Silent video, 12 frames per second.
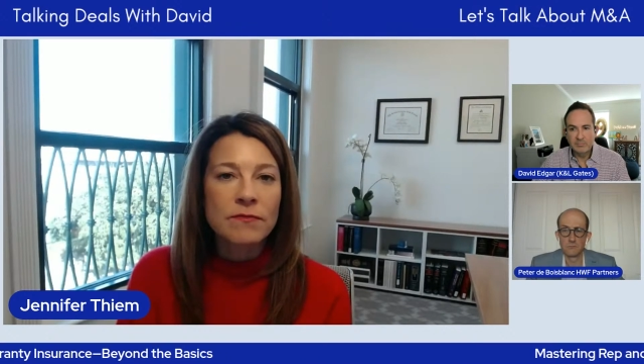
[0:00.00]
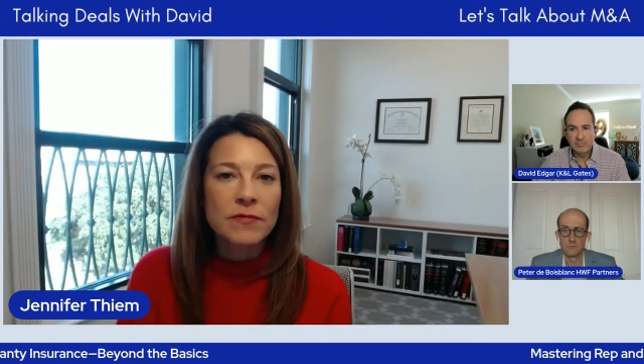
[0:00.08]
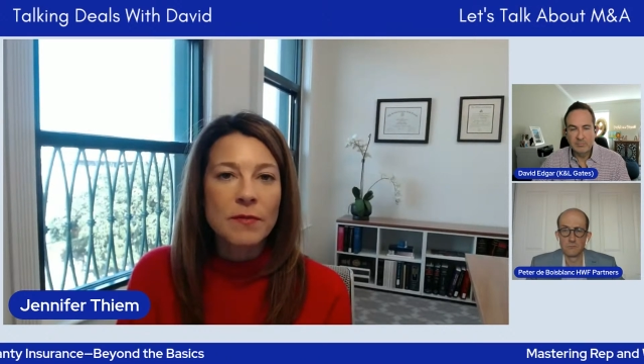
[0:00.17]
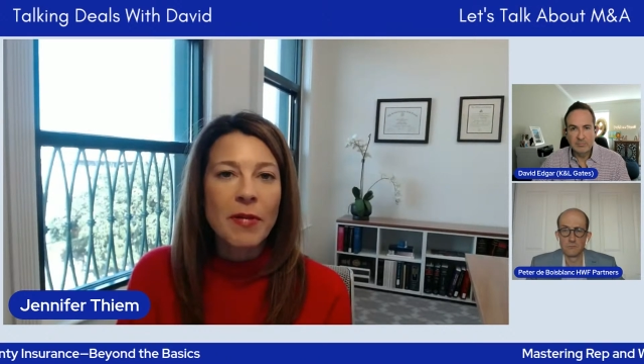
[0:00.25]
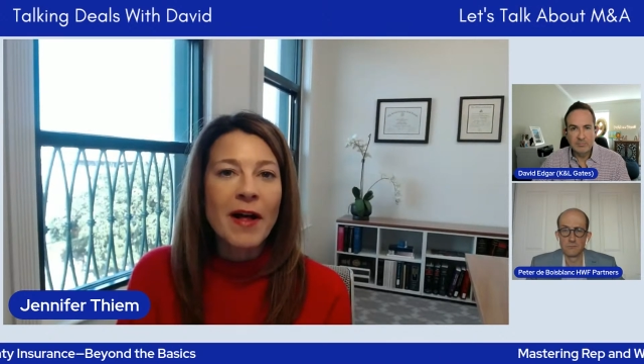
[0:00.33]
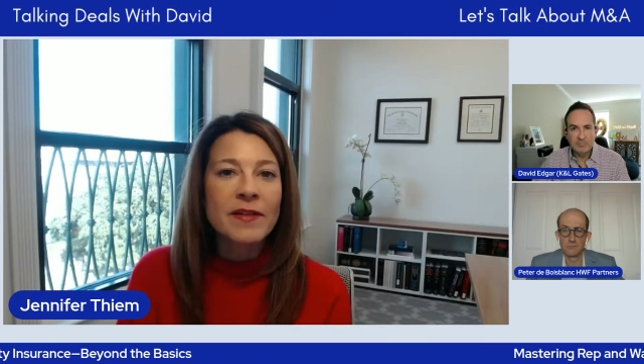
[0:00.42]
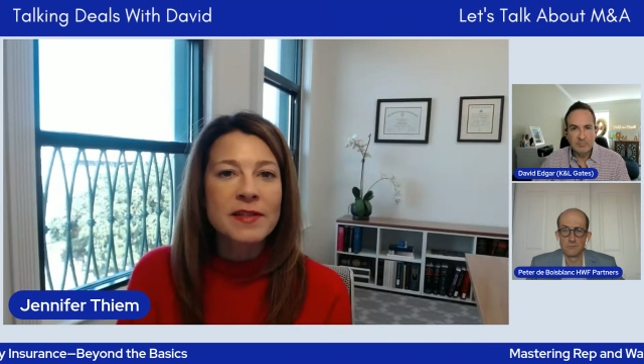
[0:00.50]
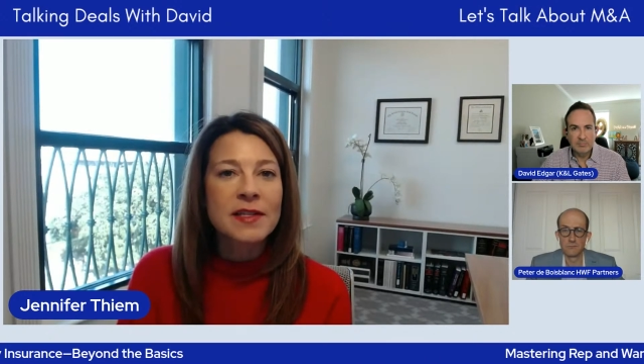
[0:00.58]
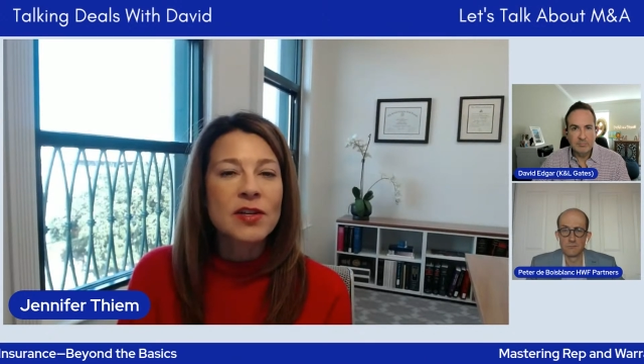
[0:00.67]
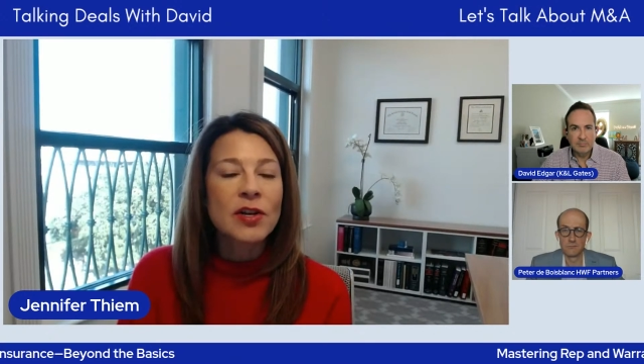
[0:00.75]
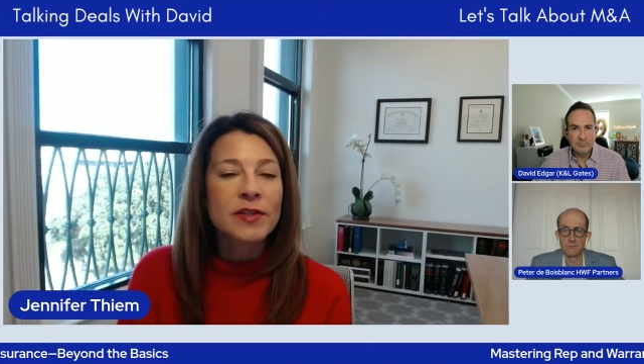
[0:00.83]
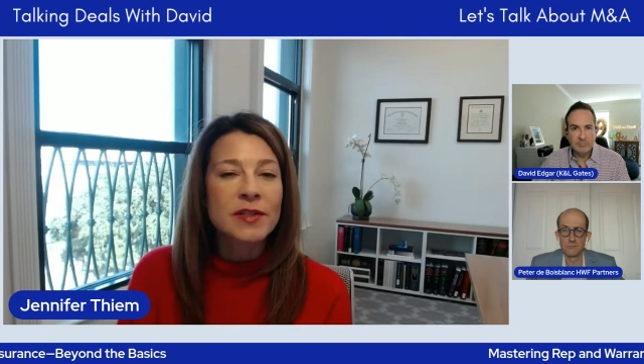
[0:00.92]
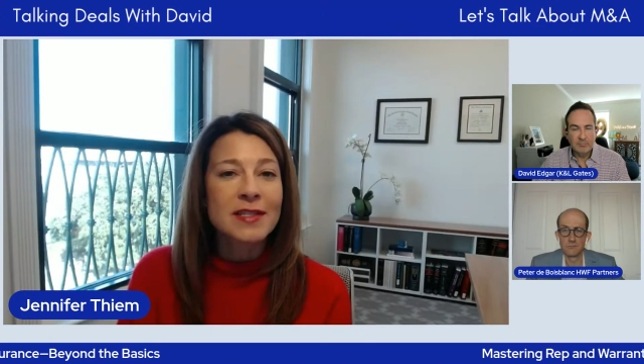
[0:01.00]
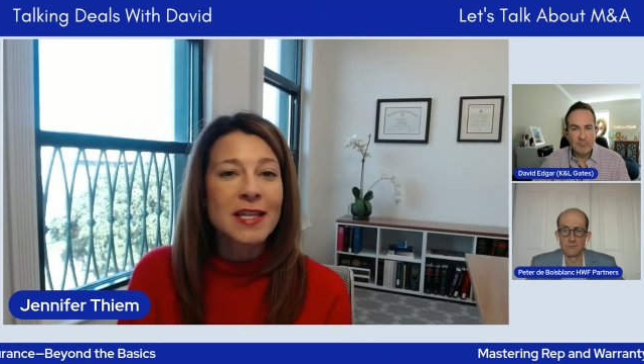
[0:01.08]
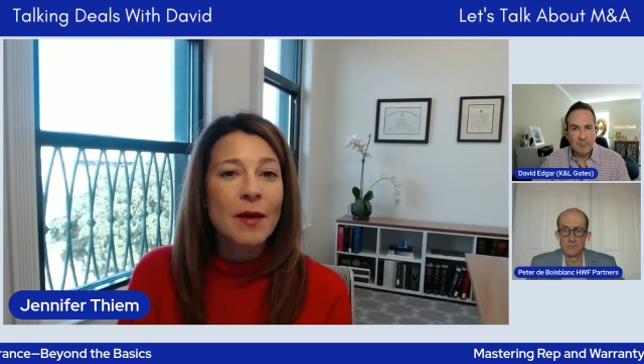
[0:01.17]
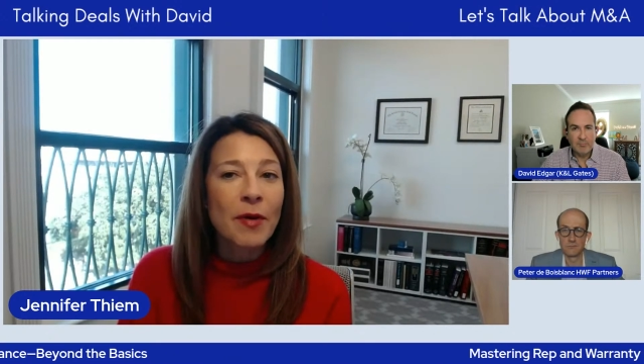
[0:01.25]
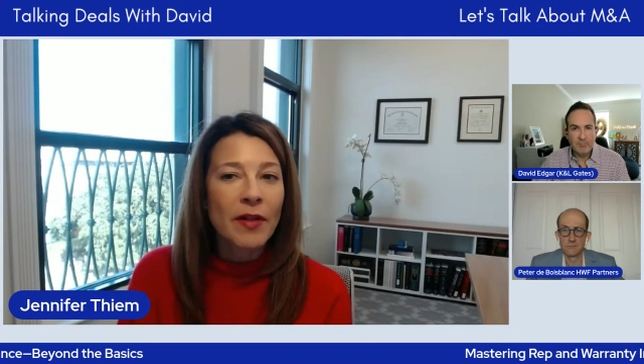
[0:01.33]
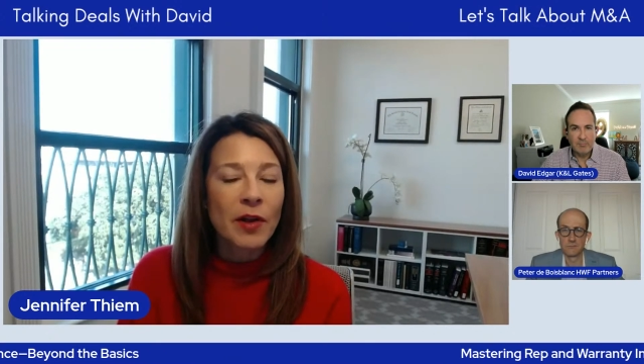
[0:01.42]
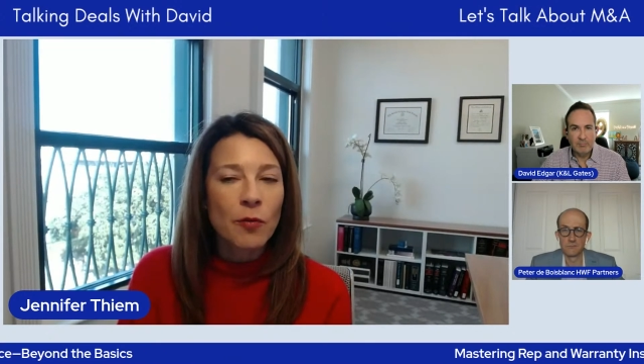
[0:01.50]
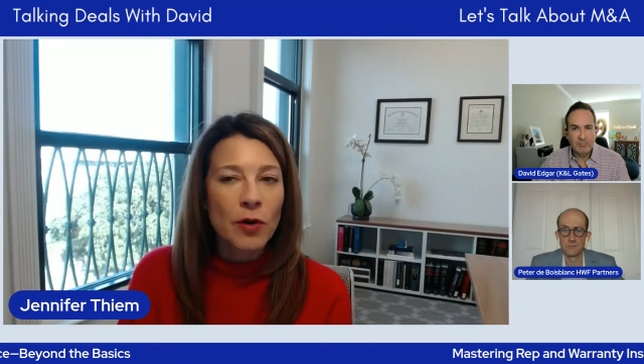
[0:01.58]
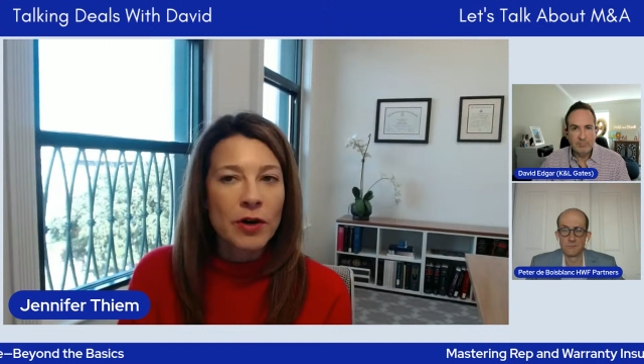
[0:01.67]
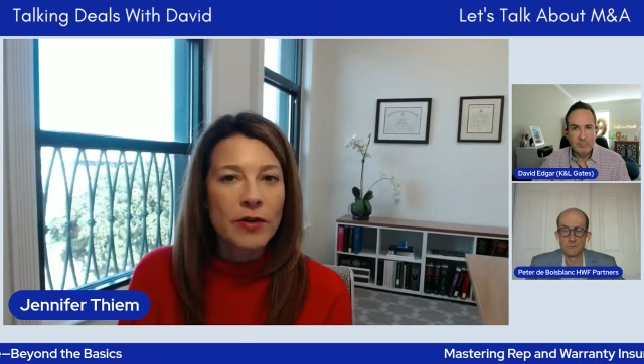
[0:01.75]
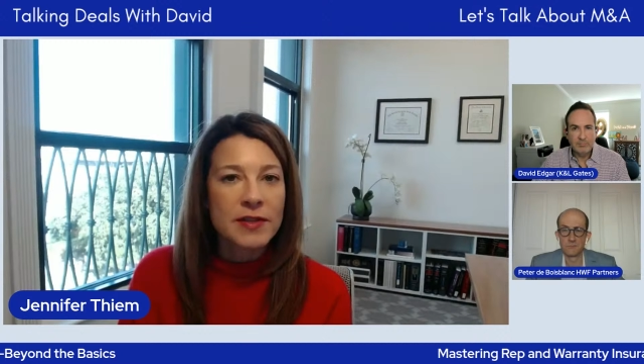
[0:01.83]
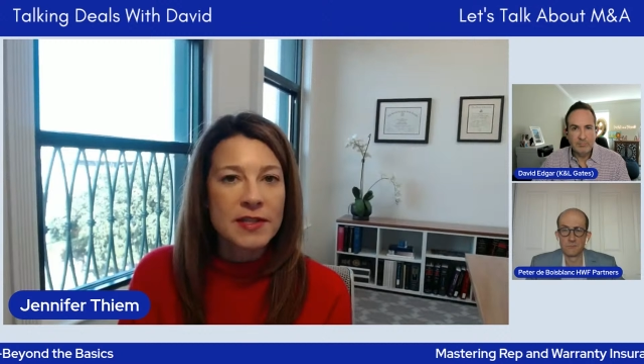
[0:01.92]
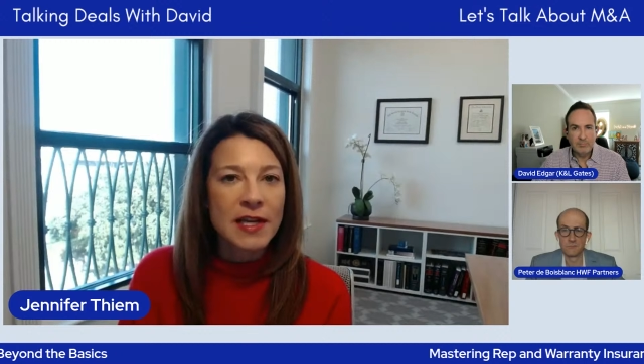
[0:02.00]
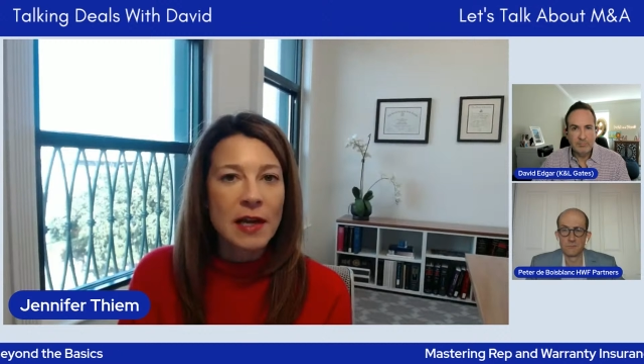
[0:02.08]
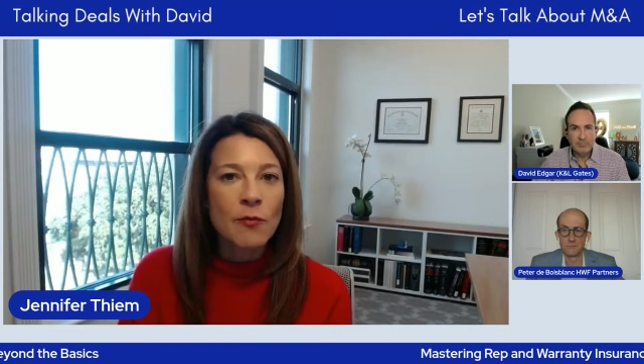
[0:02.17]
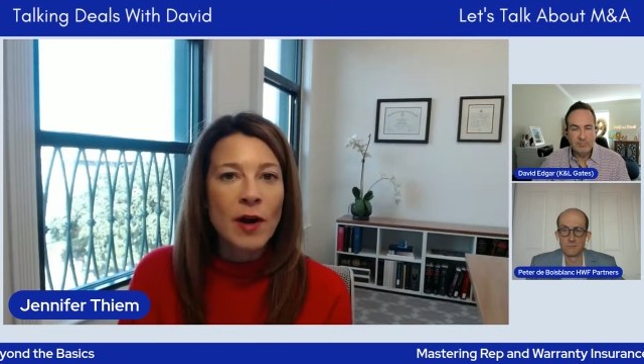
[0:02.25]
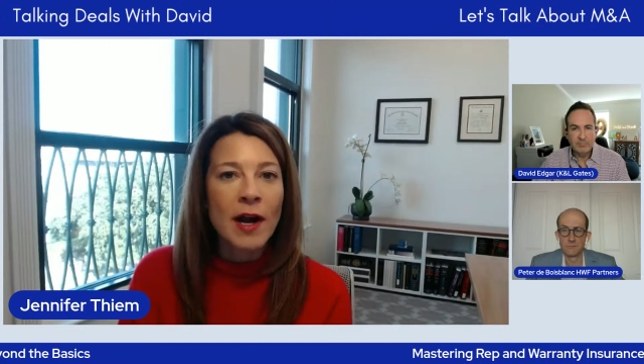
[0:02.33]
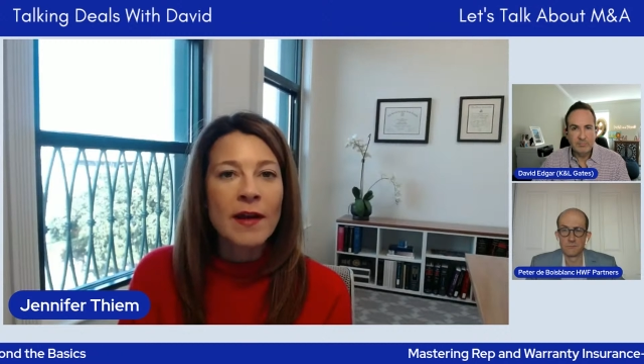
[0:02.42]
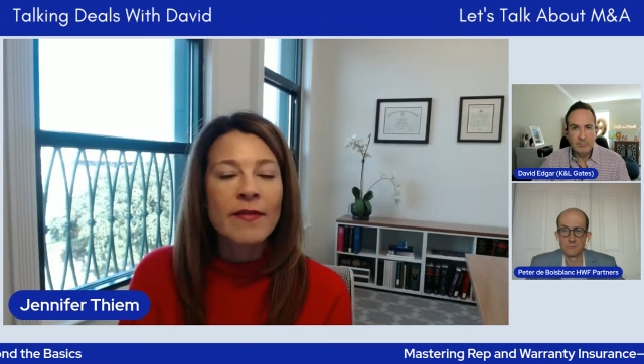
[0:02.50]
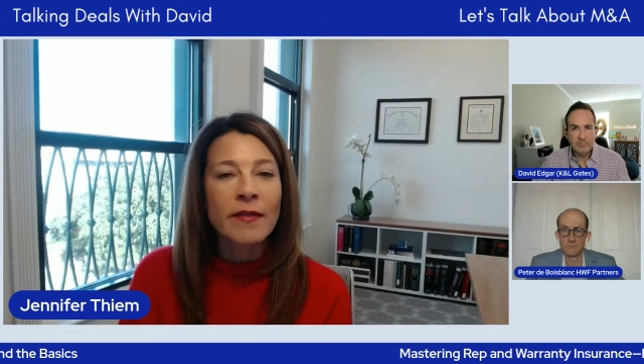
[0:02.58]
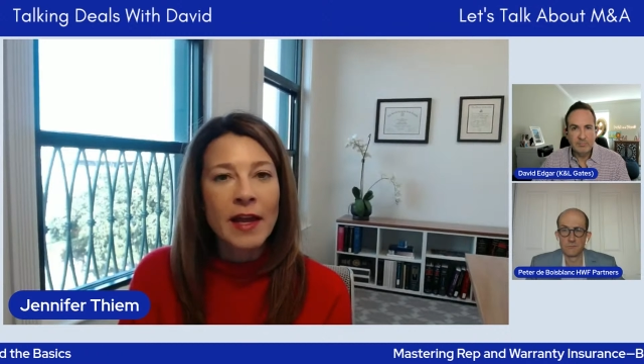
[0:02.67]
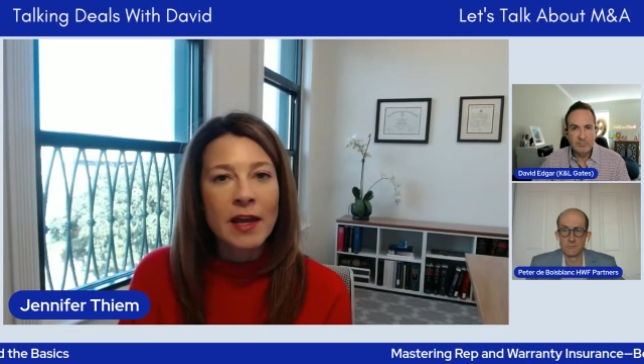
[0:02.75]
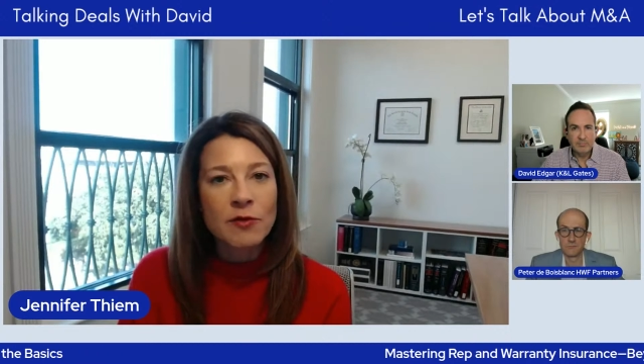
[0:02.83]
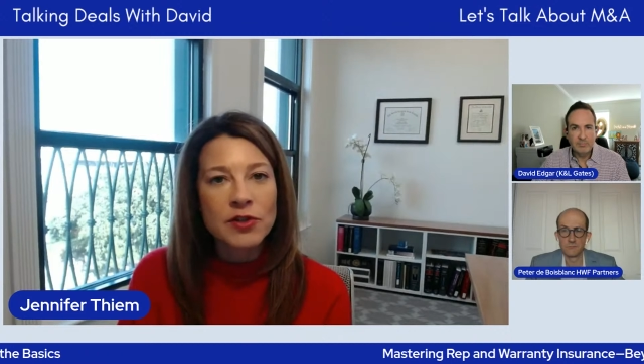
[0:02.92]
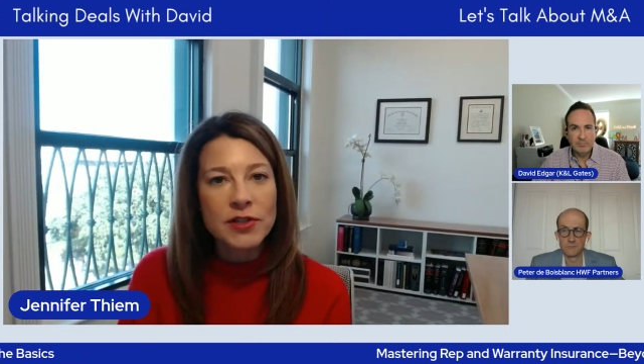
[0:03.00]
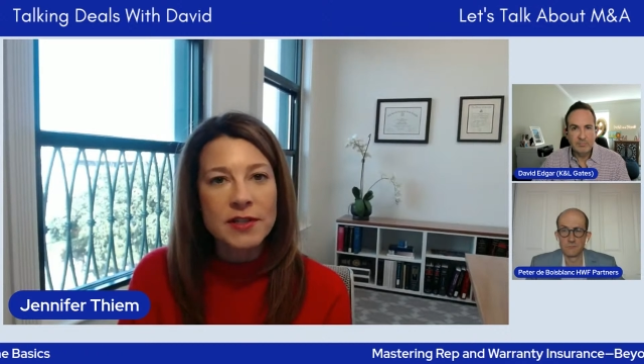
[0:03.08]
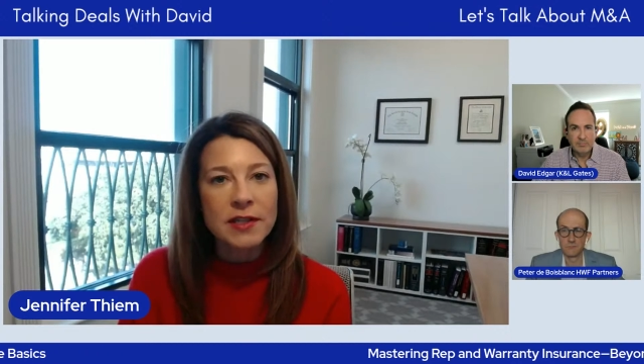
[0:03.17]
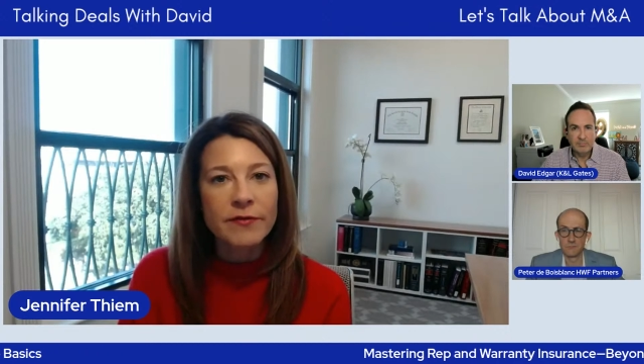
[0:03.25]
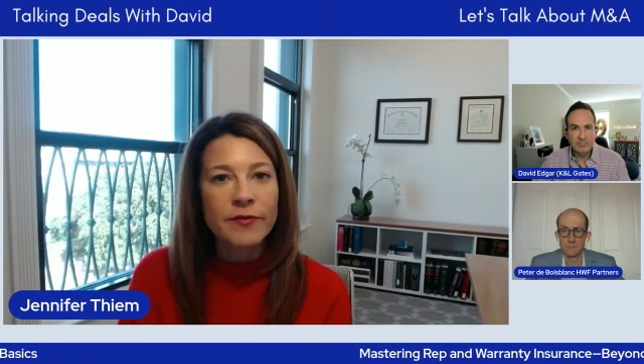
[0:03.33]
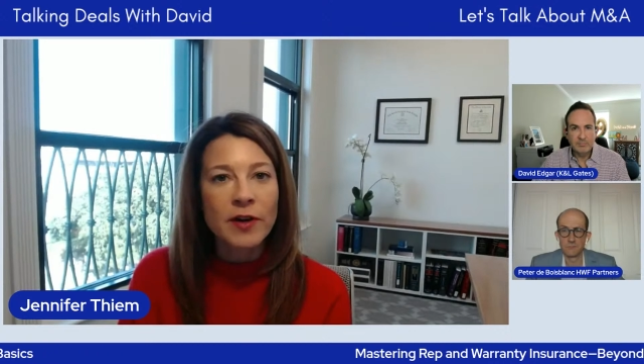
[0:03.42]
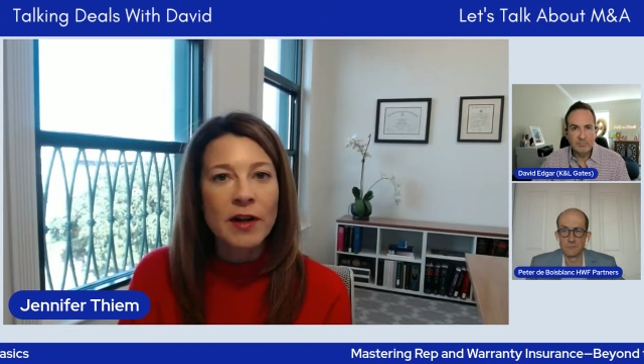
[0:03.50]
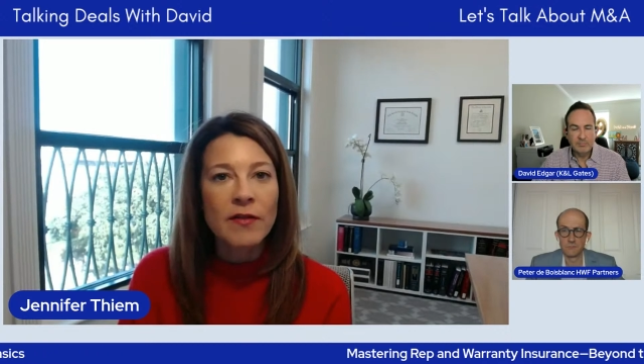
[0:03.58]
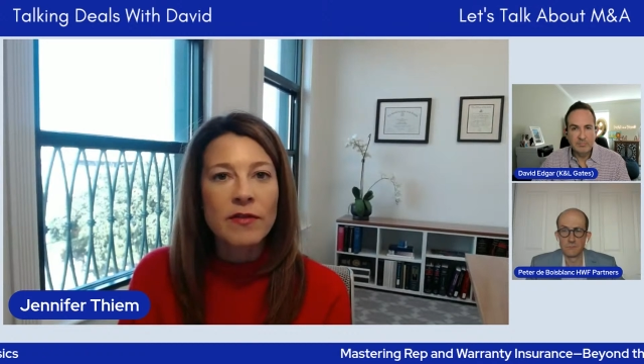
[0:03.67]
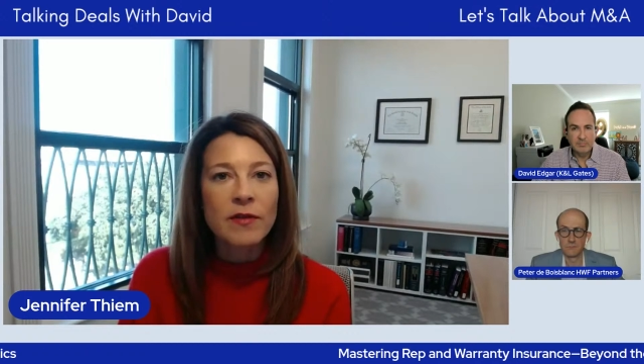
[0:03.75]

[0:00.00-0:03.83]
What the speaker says: the policies all typically work the same way. The language is different.